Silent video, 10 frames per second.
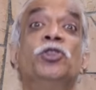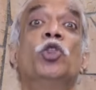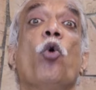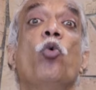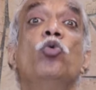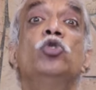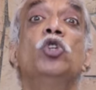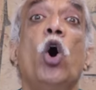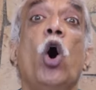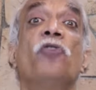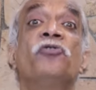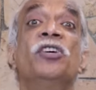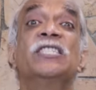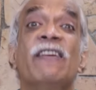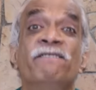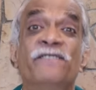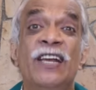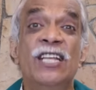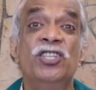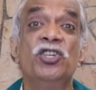those of his
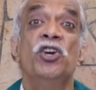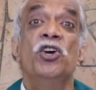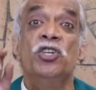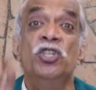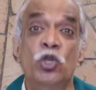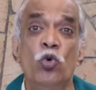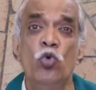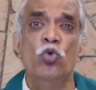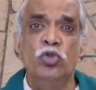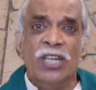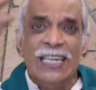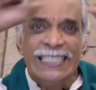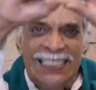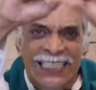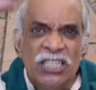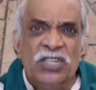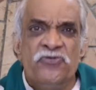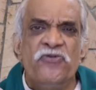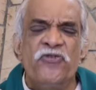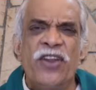village use
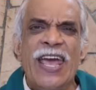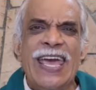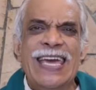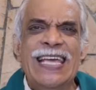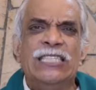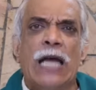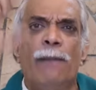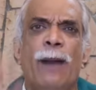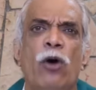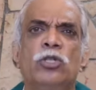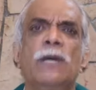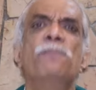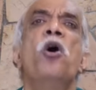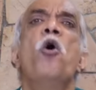this phrase about him,